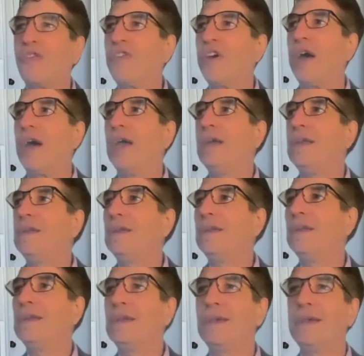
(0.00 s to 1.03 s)
to
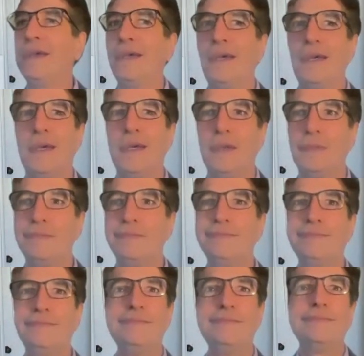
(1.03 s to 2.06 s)
find
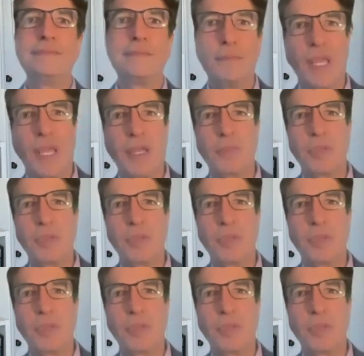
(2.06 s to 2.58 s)
blank,